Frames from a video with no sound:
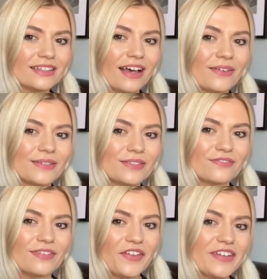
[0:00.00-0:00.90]
I was
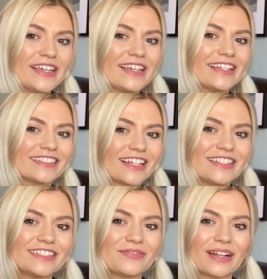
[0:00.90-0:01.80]
very
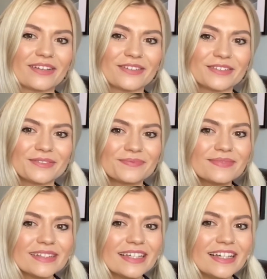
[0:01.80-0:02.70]
excited when I got them.
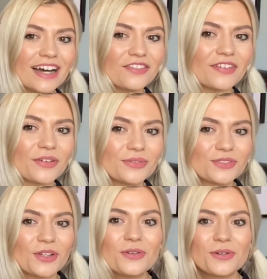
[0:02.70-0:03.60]
I felt
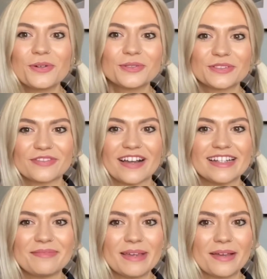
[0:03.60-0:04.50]
so cool to
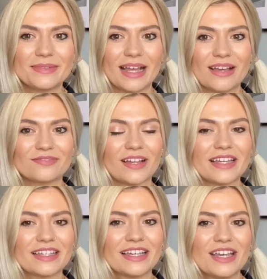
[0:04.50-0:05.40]
finally be able to have
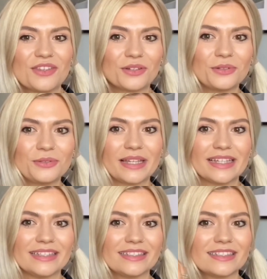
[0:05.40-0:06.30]
like the cool
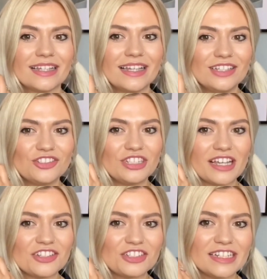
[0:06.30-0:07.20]
kids
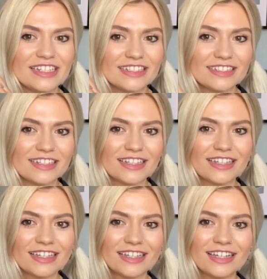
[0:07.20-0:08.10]
GHDs,
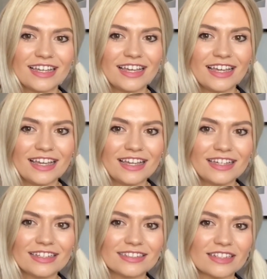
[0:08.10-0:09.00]

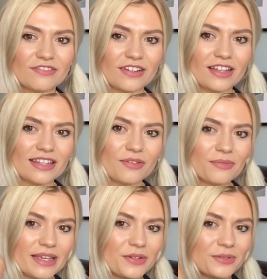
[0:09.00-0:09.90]
because they felt like they were
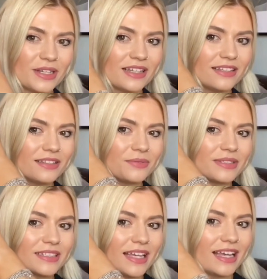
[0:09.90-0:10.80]
way cooler than the
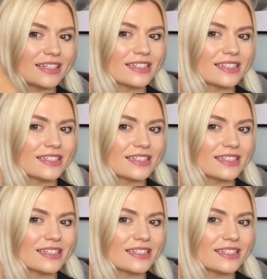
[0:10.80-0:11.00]
ones I had.